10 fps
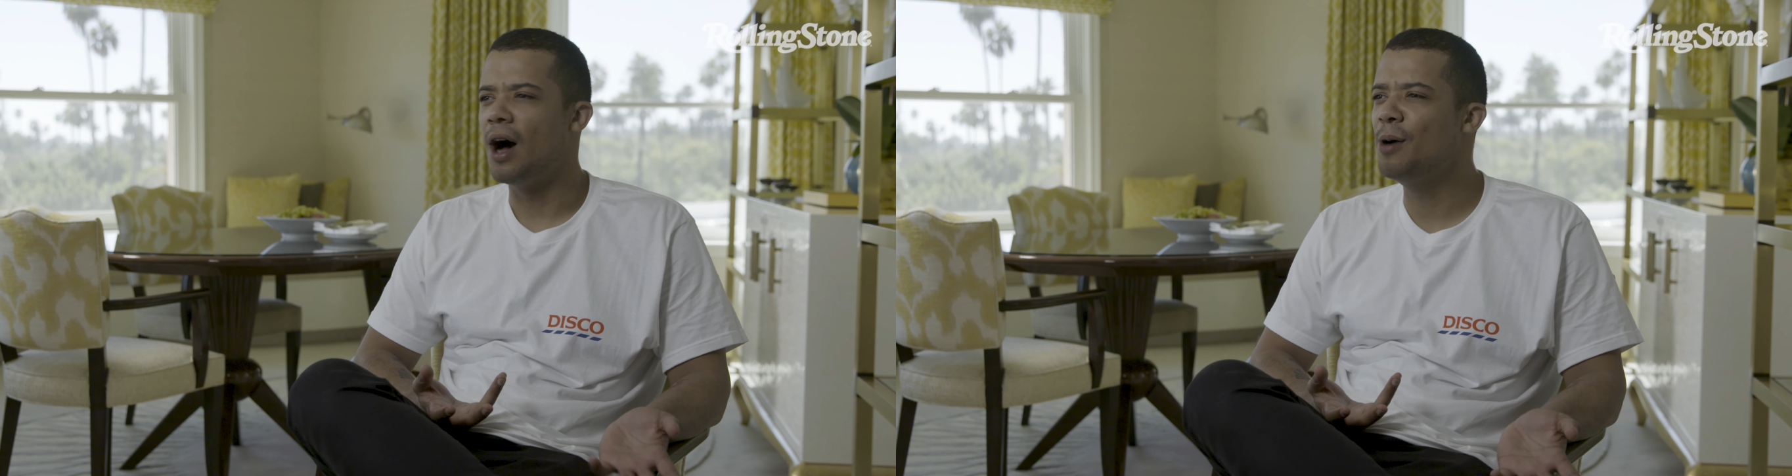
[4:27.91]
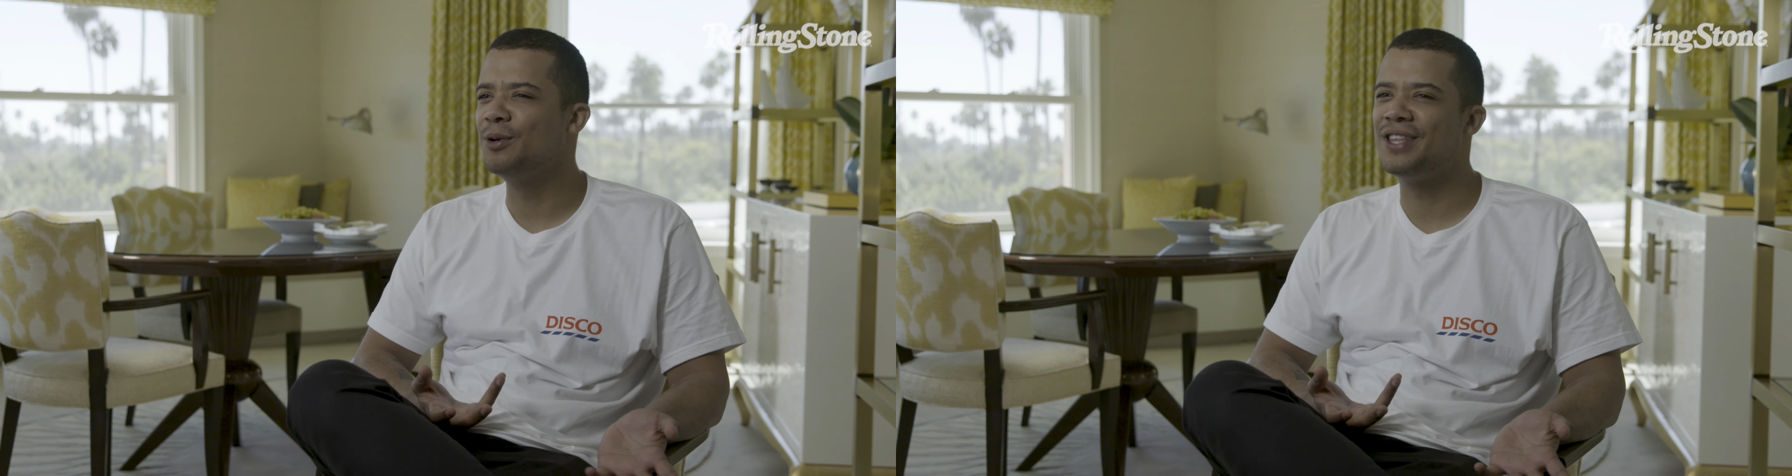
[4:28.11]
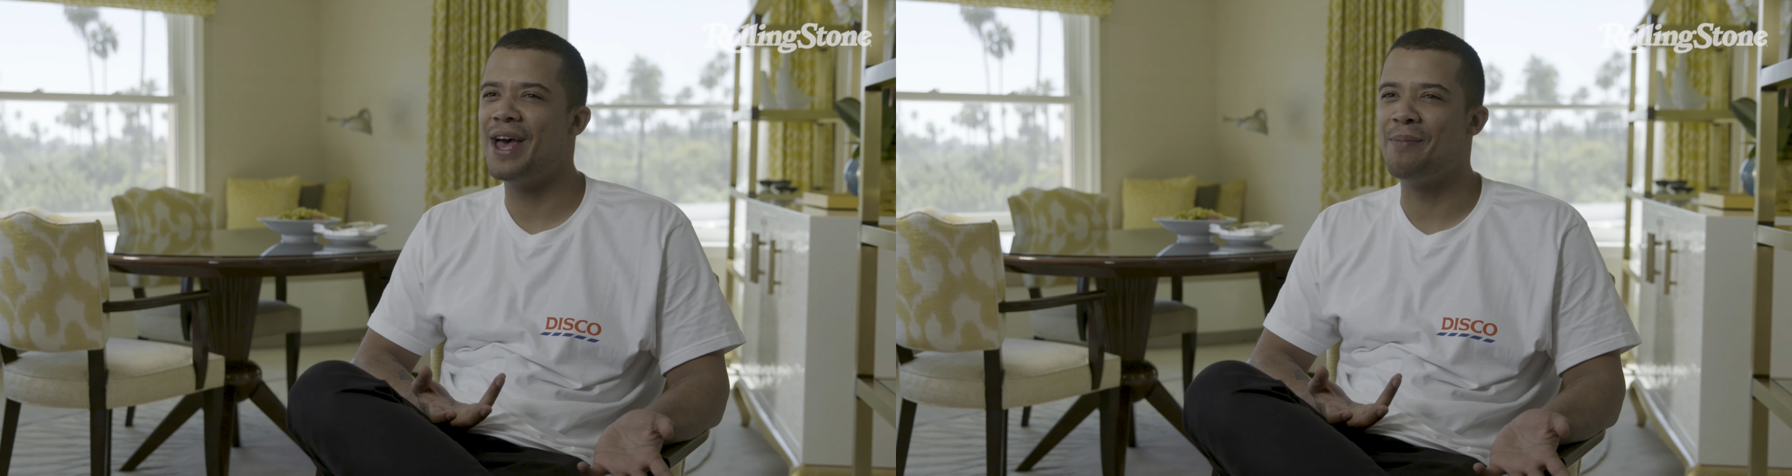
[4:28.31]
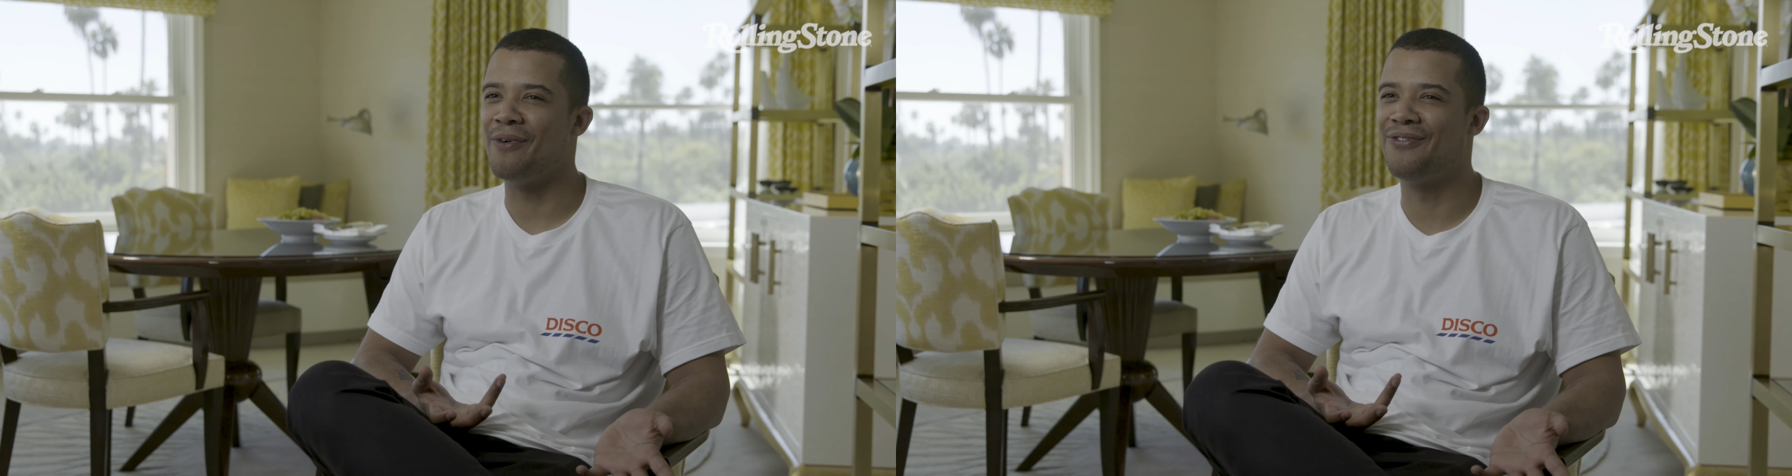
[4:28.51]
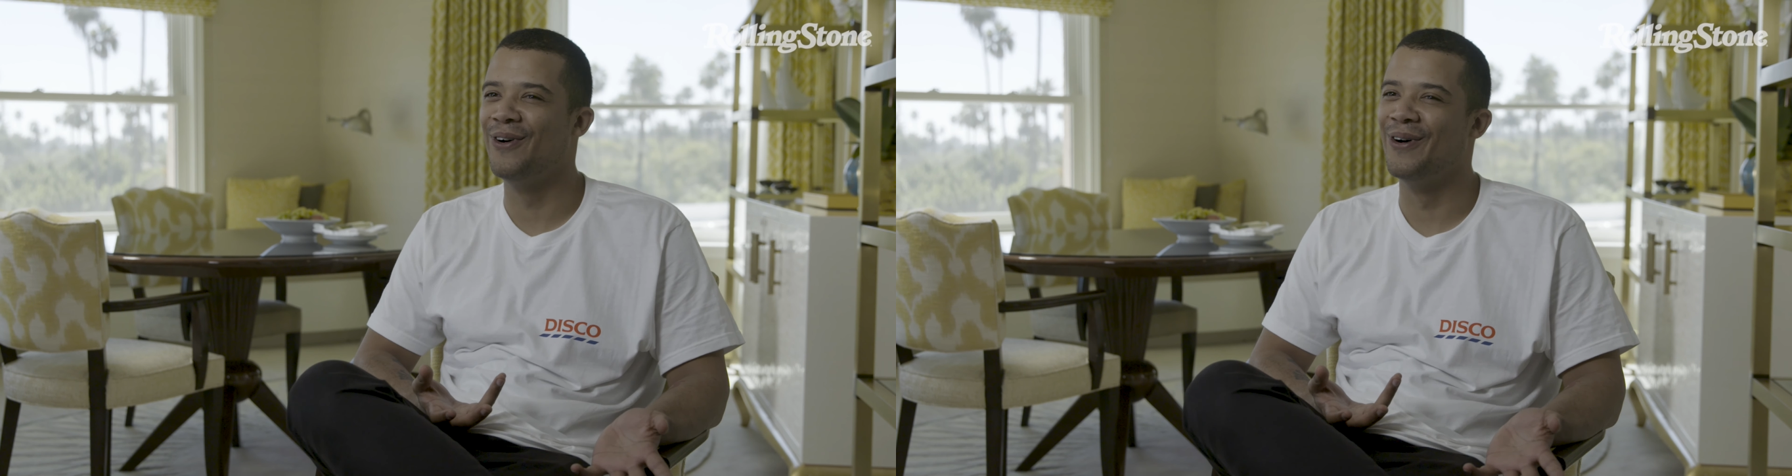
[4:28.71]
I was there
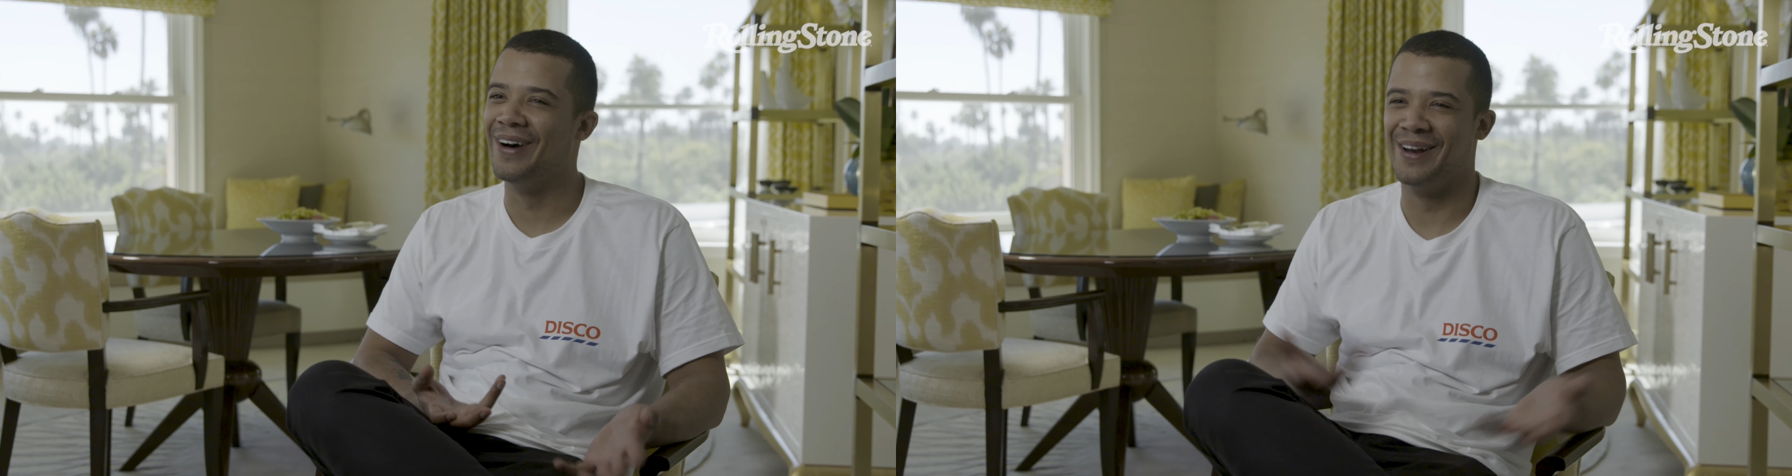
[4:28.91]
before,